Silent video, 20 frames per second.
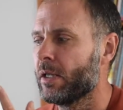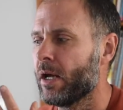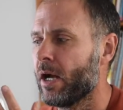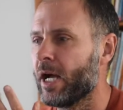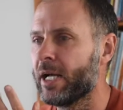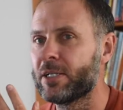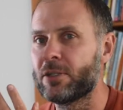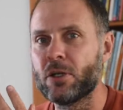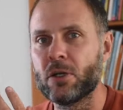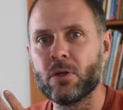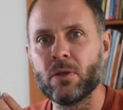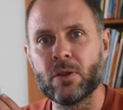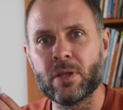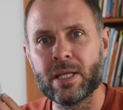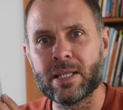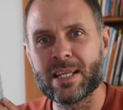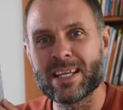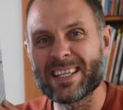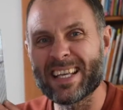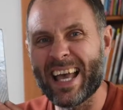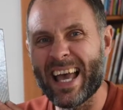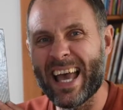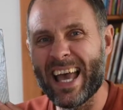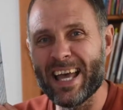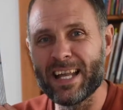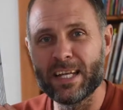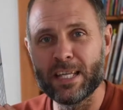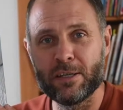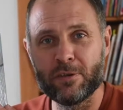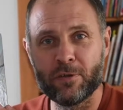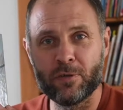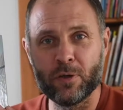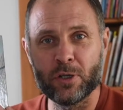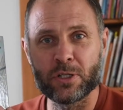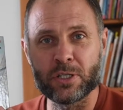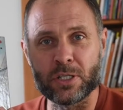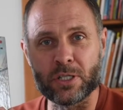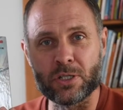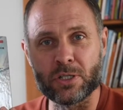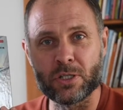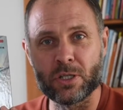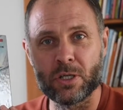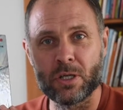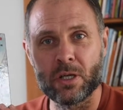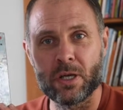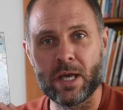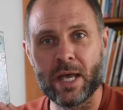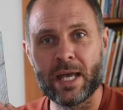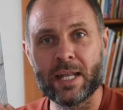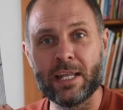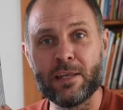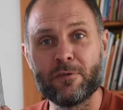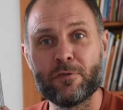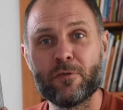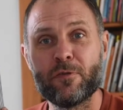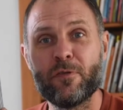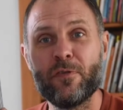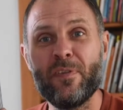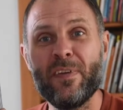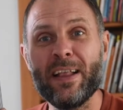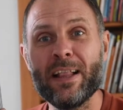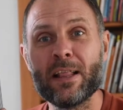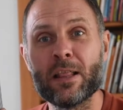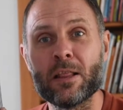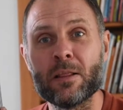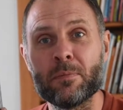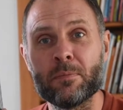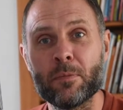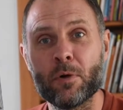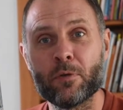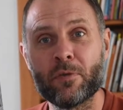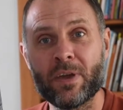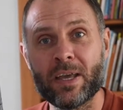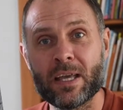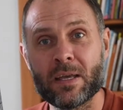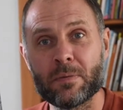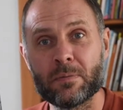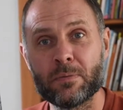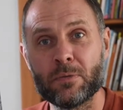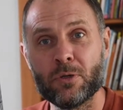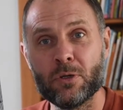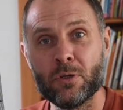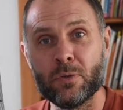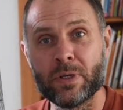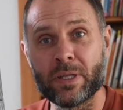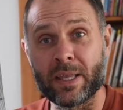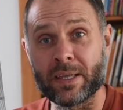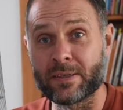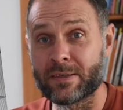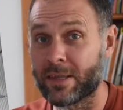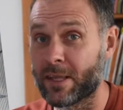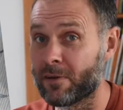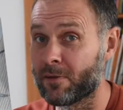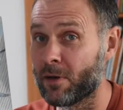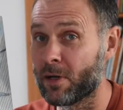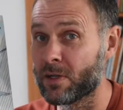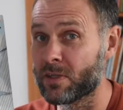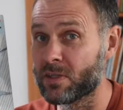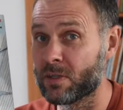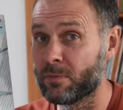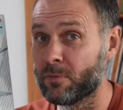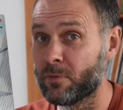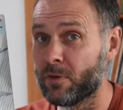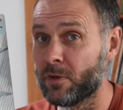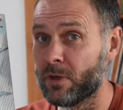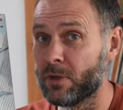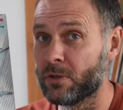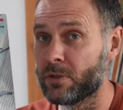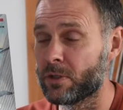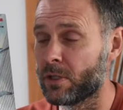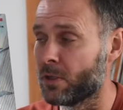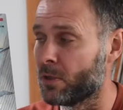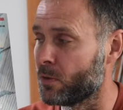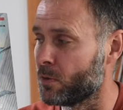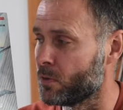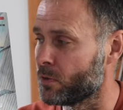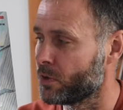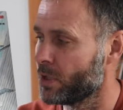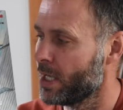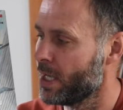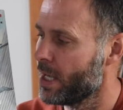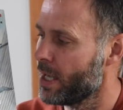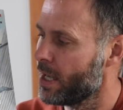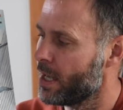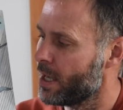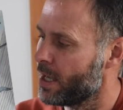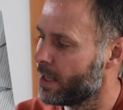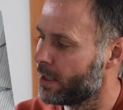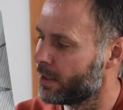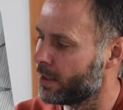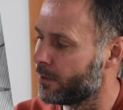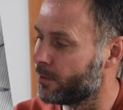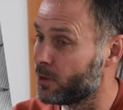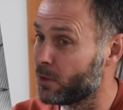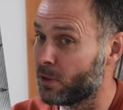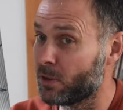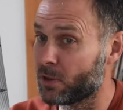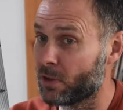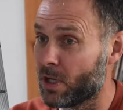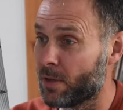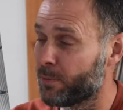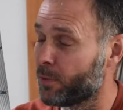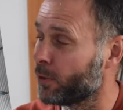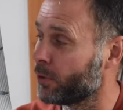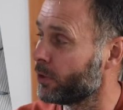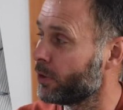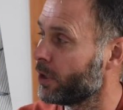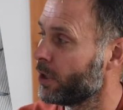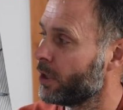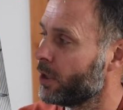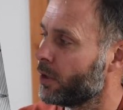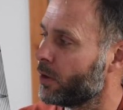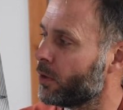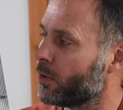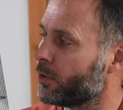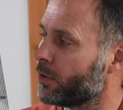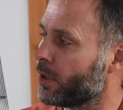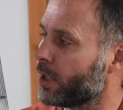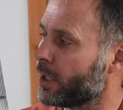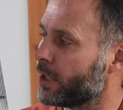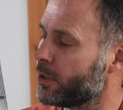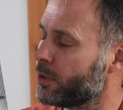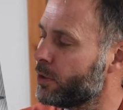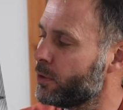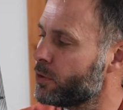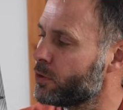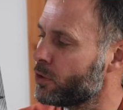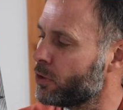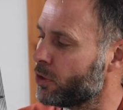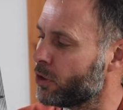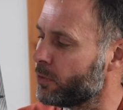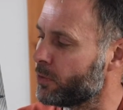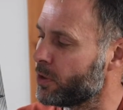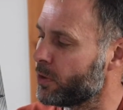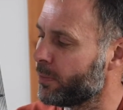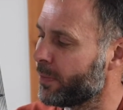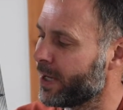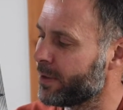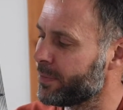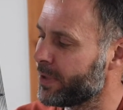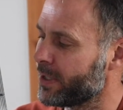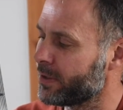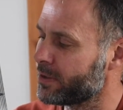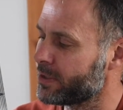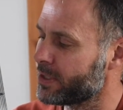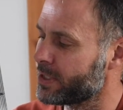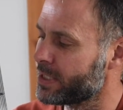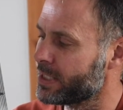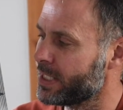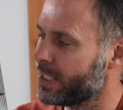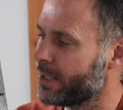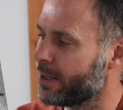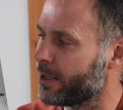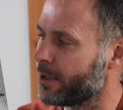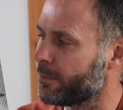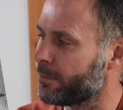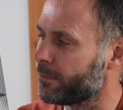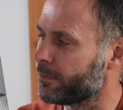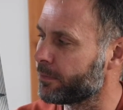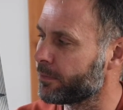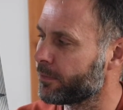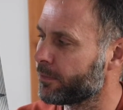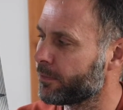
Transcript: I don't think there's any footage, any film of him doing this. There are some photos. If you look up on YouTube, you might be able to see them.